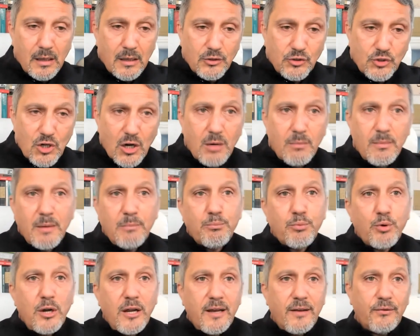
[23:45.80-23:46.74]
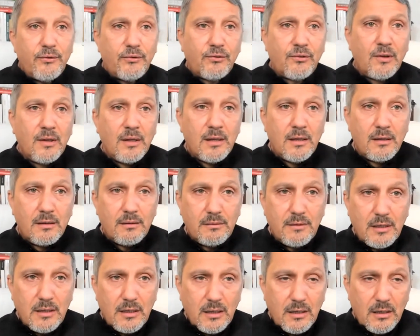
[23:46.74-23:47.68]
German press,
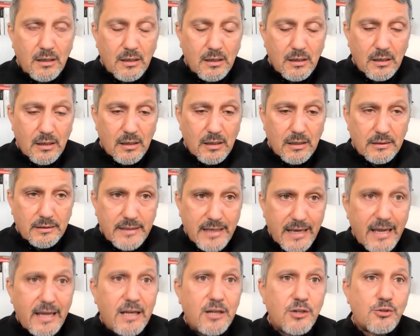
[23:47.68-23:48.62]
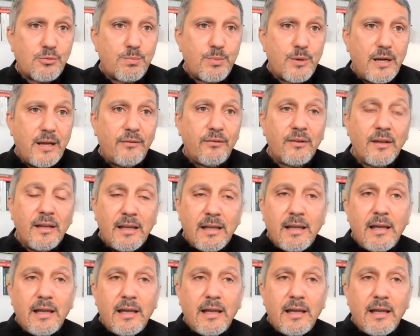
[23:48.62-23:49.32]
the Danish press,